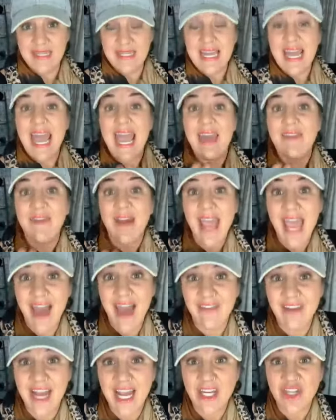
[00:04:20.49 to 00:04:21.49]
If I have an
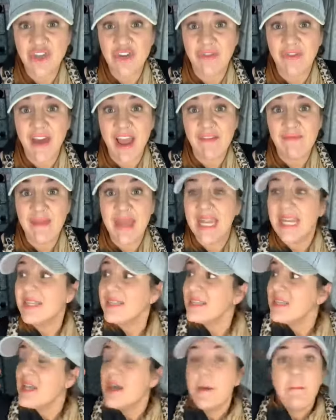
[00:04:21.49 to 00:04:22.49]
extra five minutes,
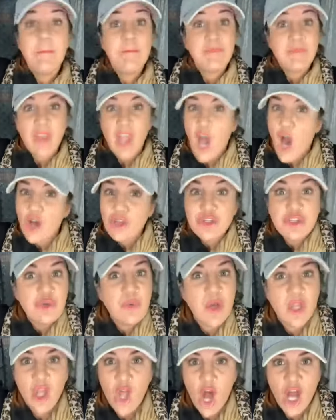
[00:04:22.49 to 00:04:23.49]
I'll do a
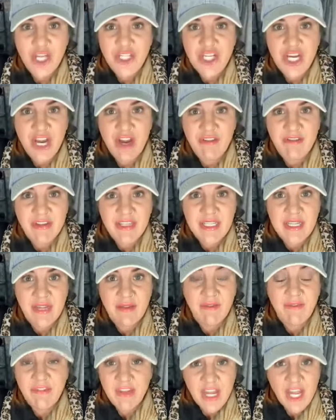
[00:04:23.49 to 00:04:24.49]
launch hair
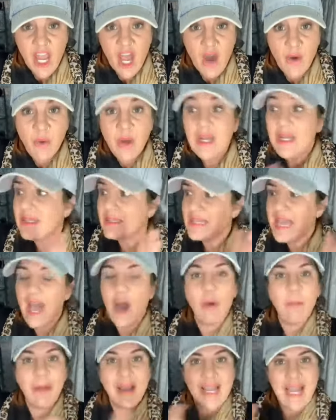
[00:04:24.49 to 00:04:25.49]
video to help
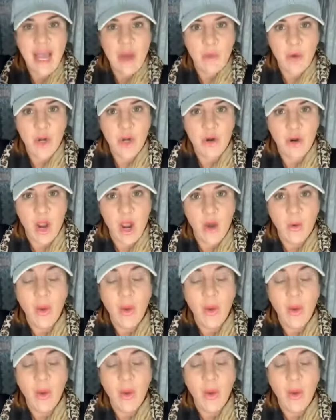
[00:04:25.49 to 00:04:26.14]
my network grow.